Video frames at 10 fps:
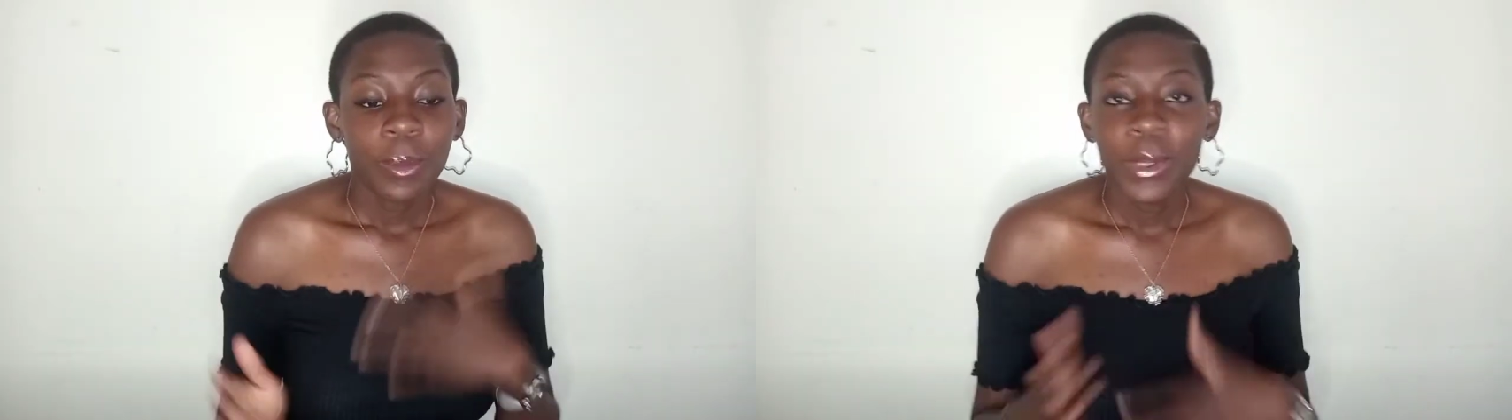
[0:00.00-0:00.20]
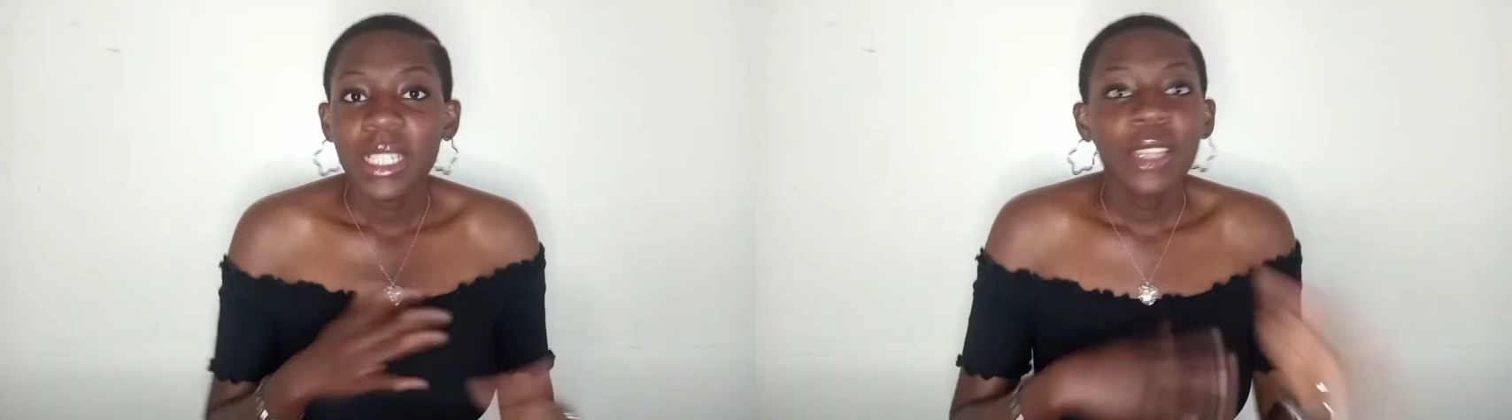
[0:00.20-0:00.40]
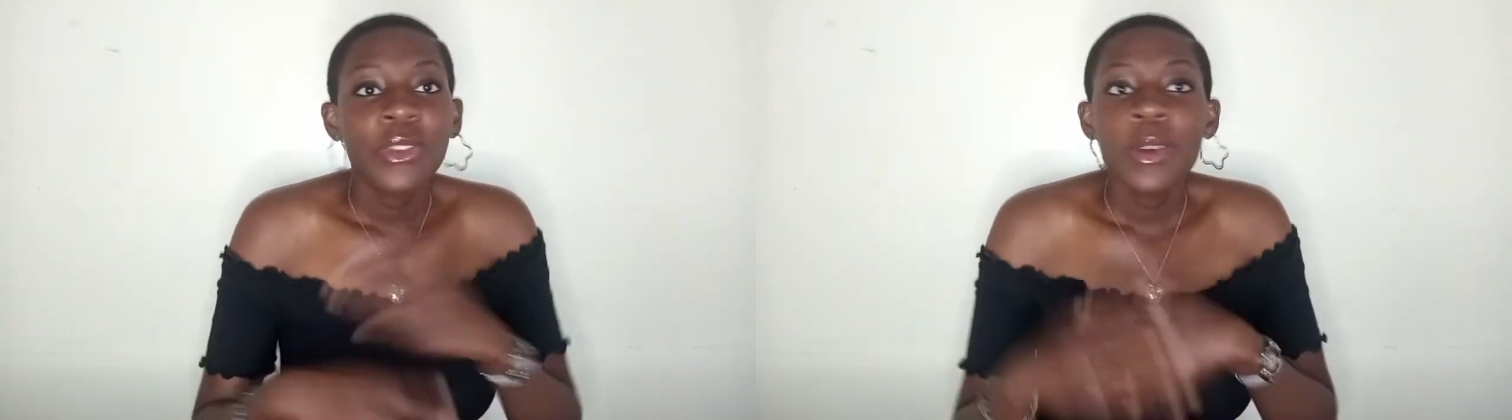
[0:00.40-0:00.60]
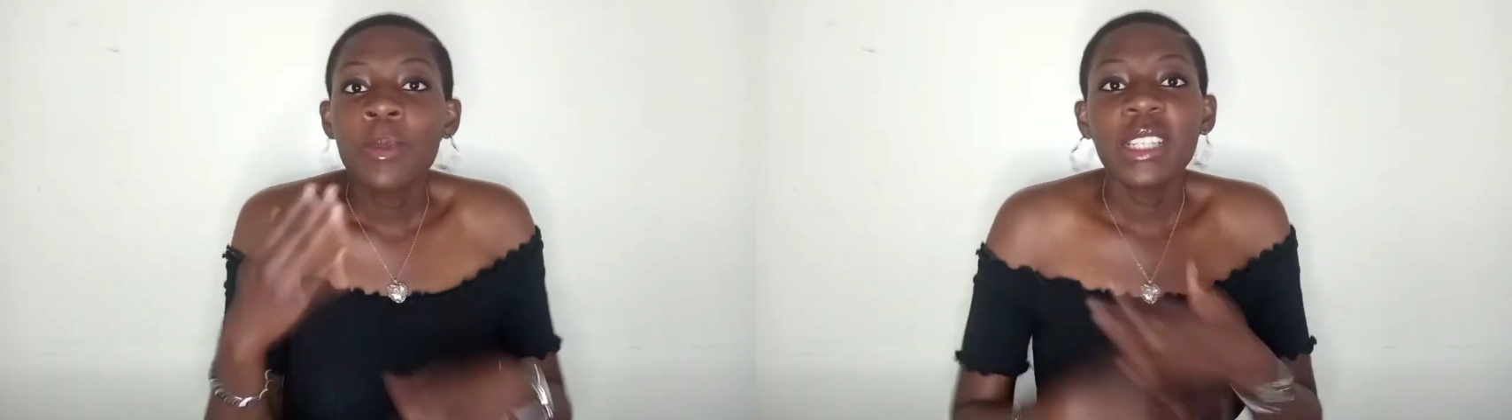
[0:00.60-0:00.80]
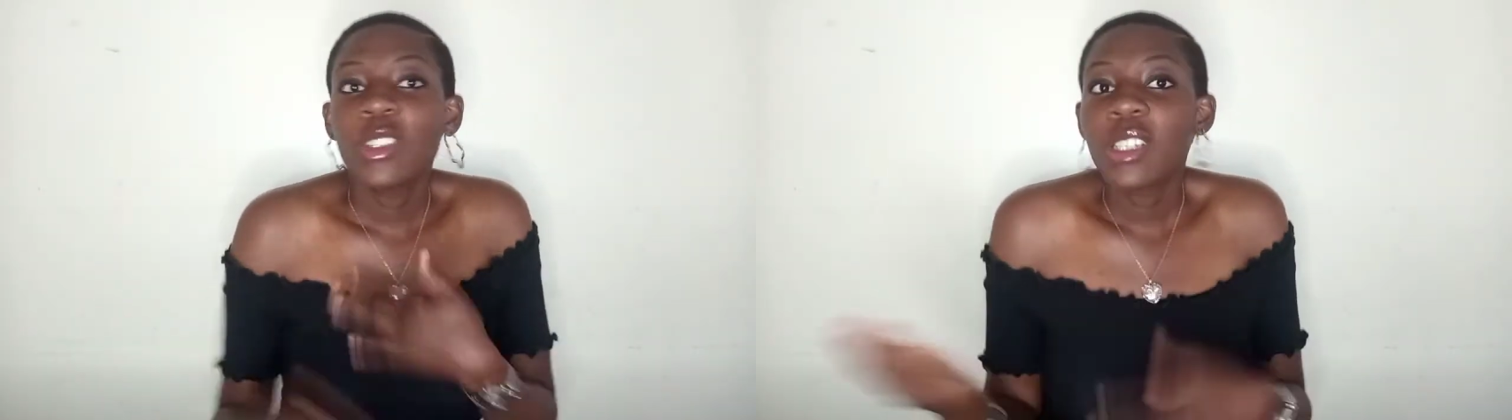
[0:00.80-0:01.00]
But if a
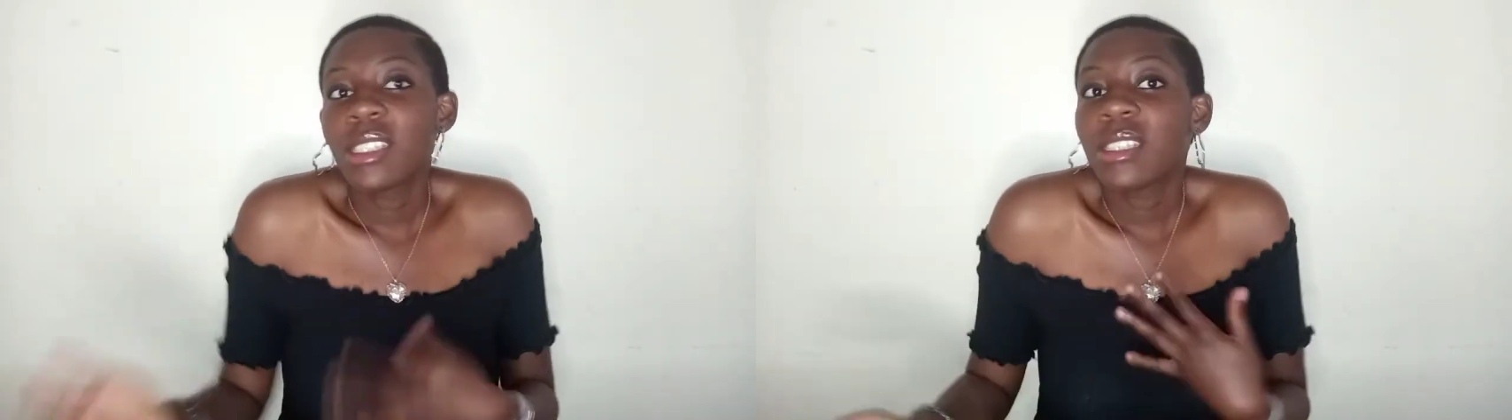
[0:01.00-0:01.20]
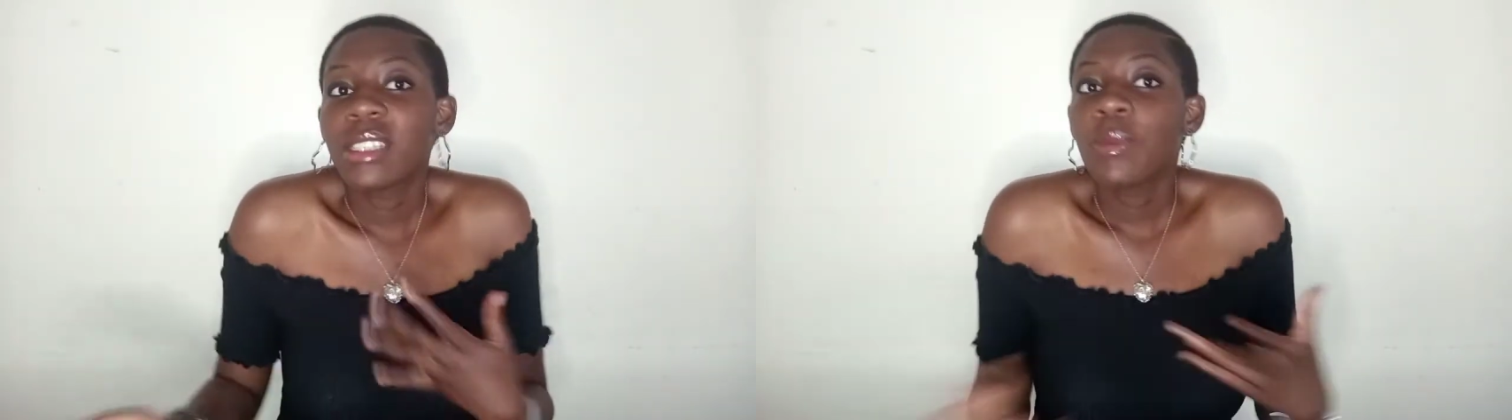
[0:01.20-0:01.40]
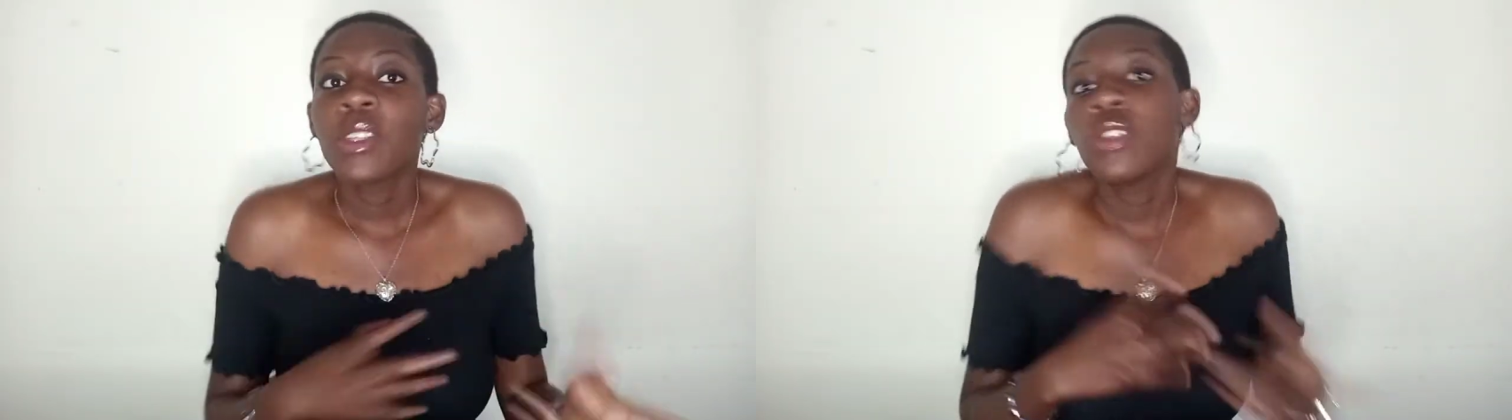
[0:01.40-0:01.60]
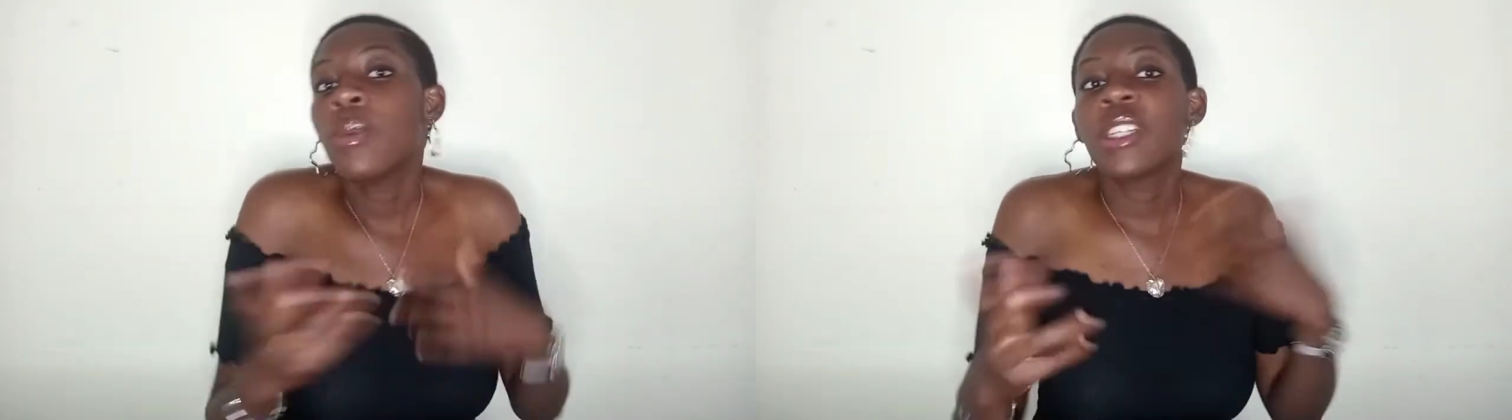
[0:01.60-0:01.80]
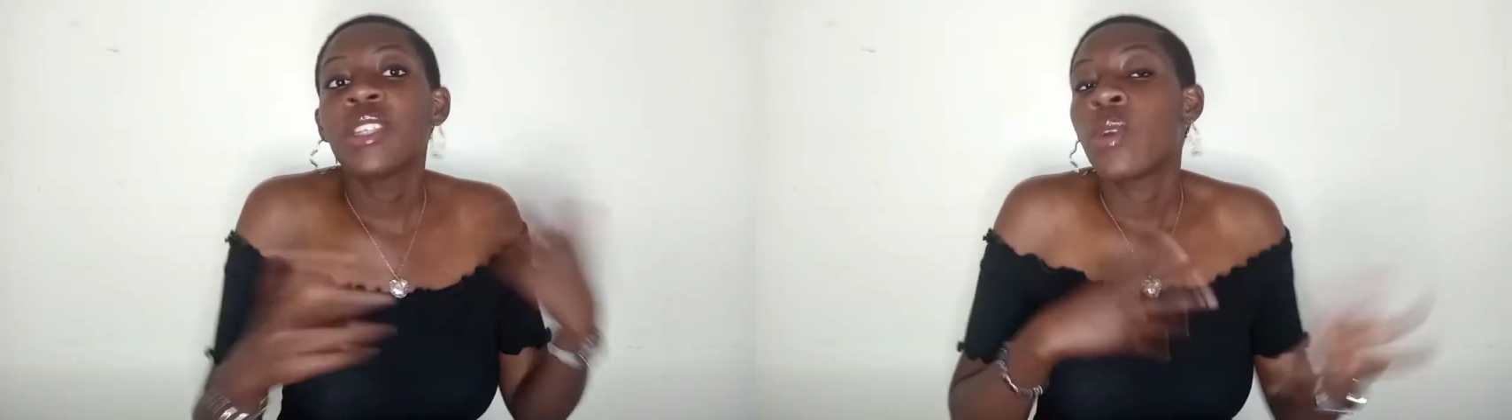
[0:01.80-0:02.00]
man does the same thing,
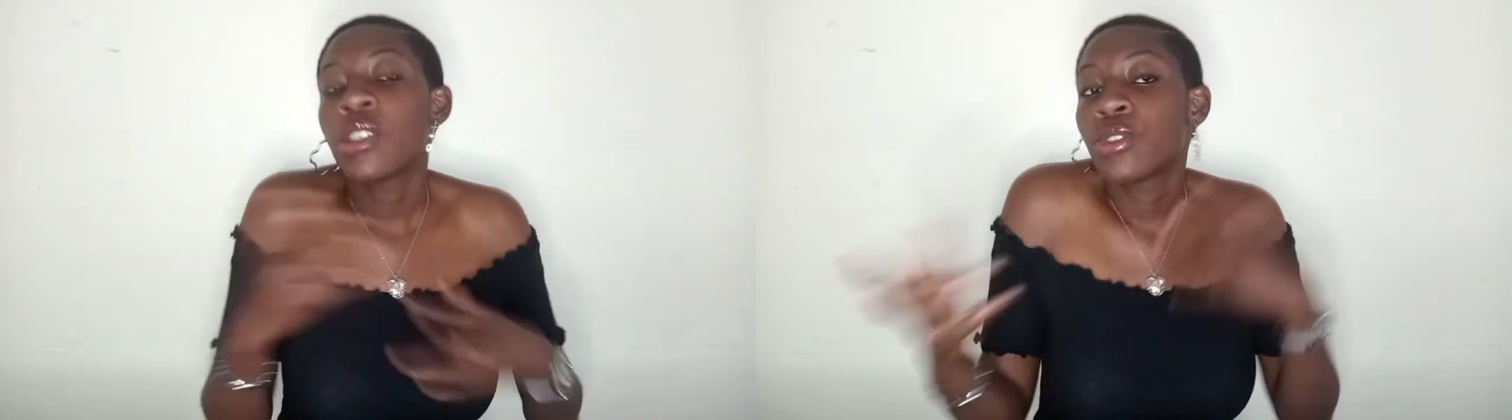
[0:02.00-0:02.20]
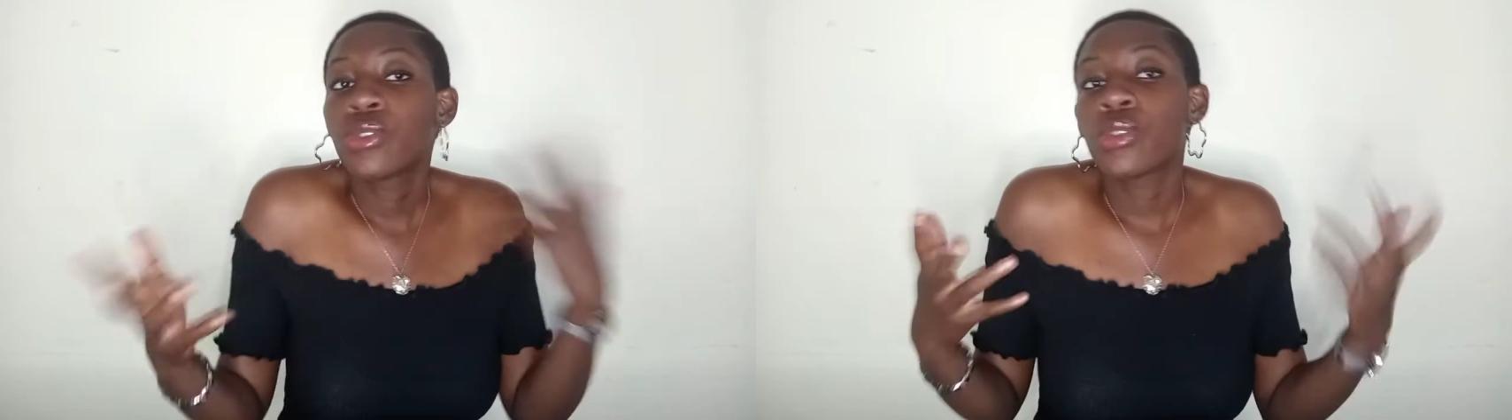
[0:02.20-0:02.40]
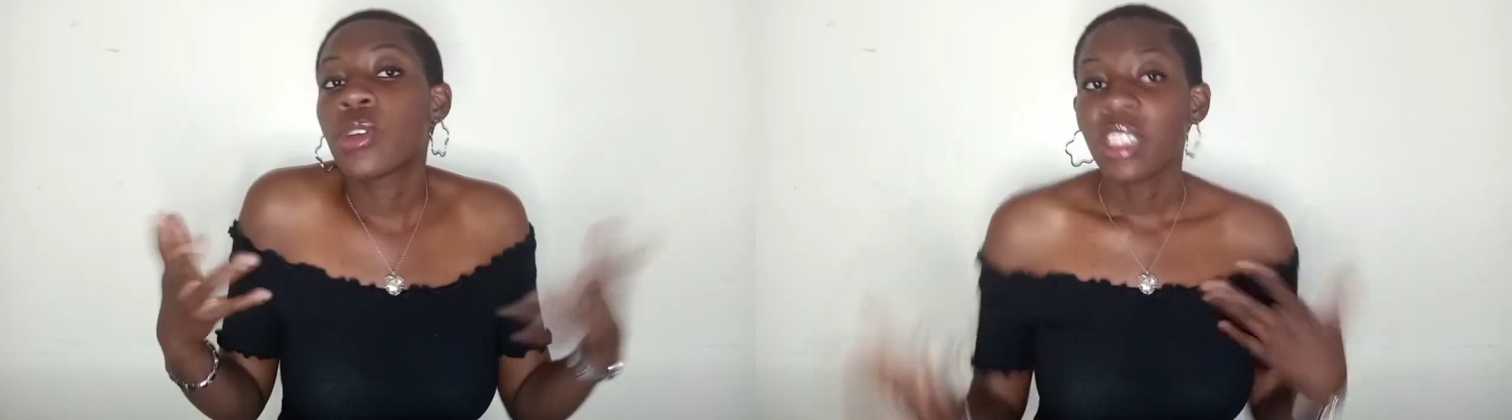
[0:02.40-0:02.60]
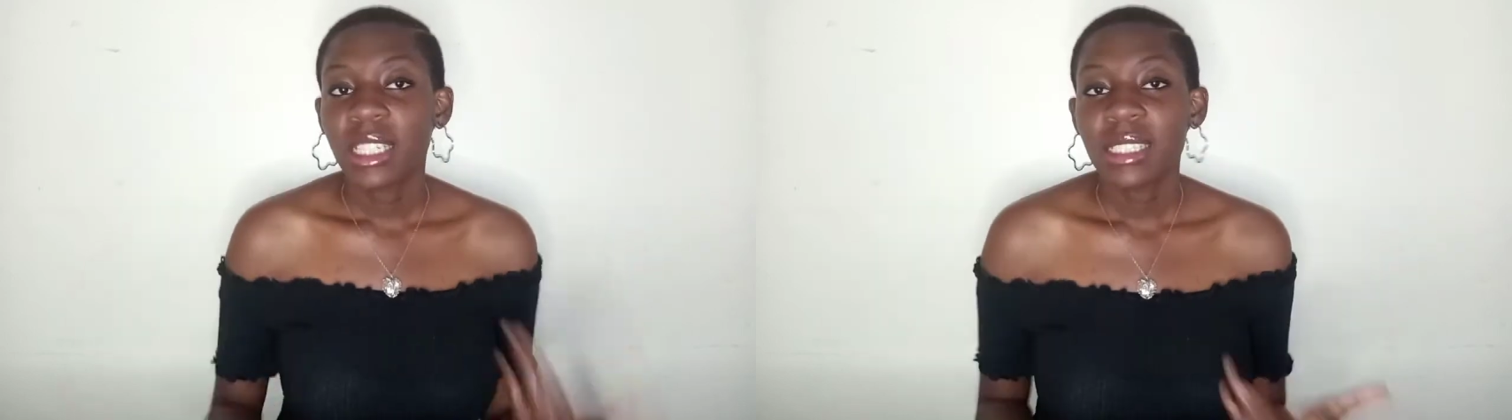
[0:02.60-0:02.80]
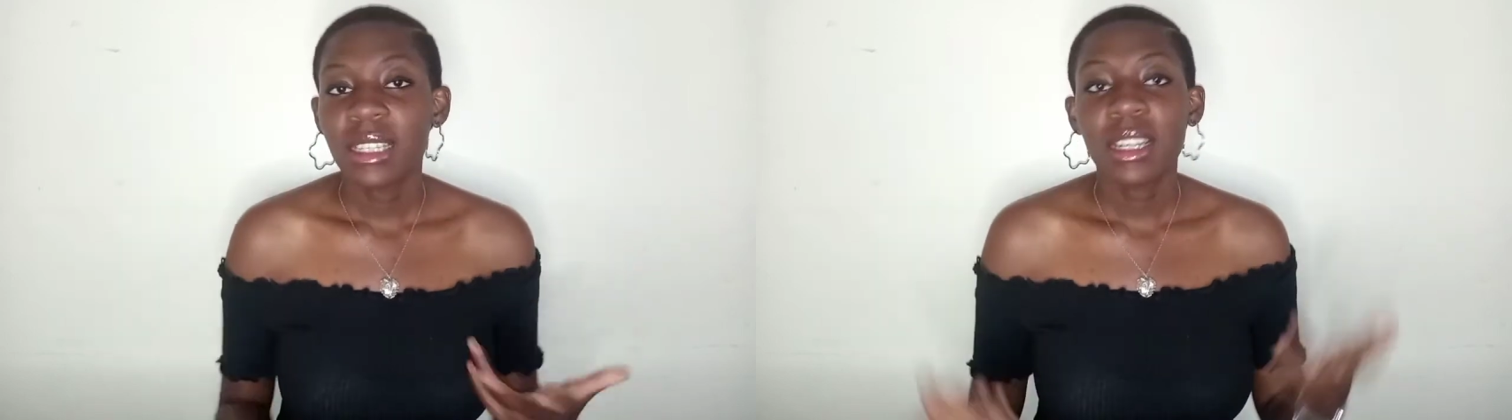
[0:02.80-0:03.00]
nobody wants to
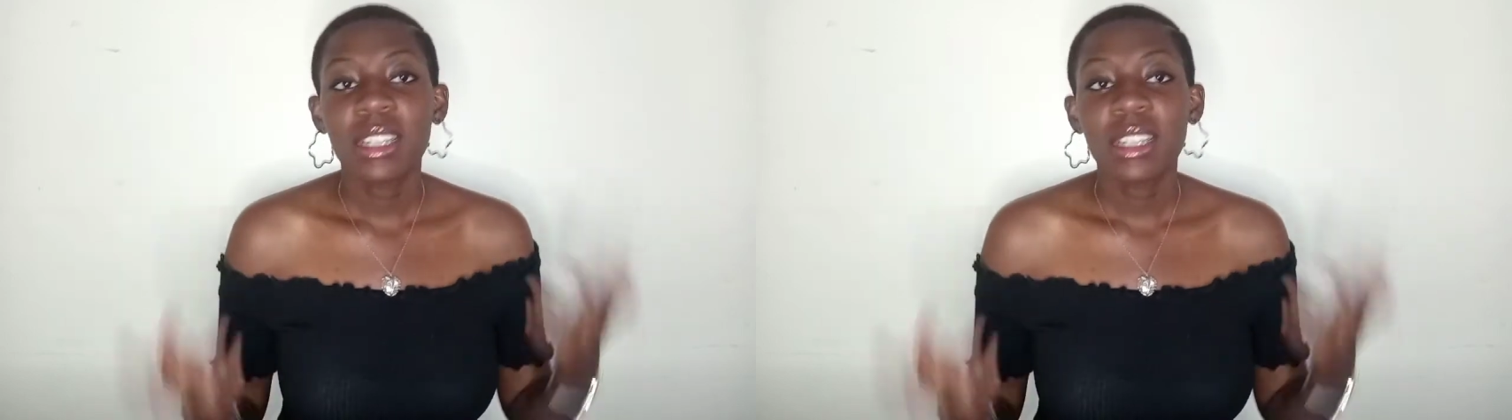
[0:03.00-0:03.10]
understand.